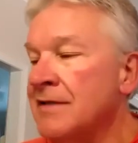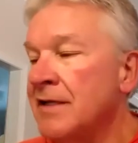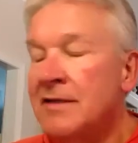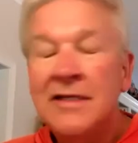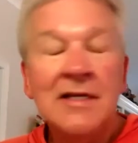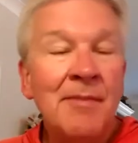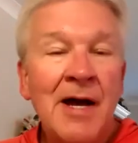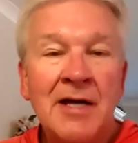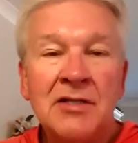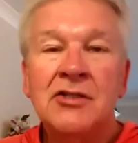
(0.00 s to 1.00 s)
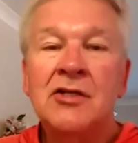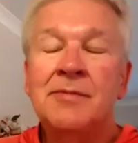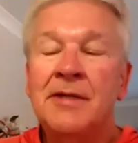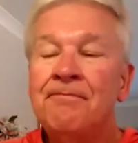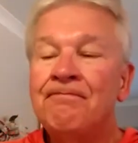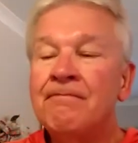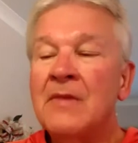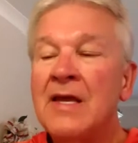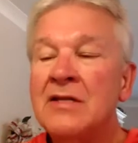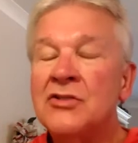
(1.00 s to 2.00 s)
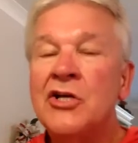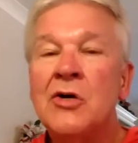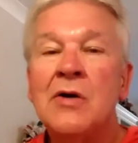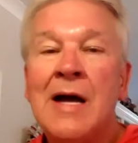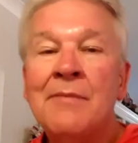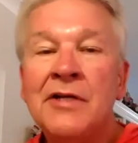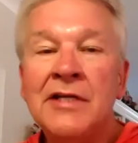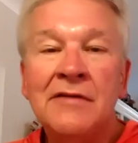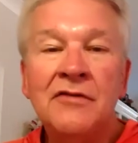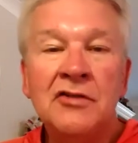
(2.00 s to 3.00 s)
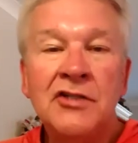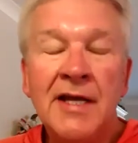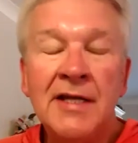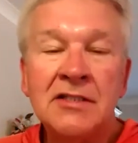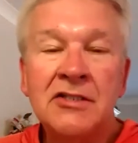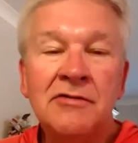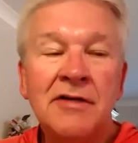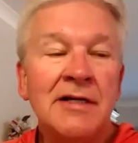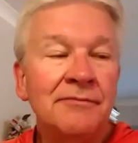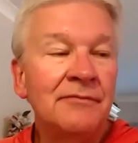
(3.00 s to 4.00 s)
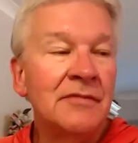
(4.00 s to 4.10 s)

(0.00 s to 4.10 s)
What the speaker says: Nehemiah, excuse me. And so I'm going to give you a chance to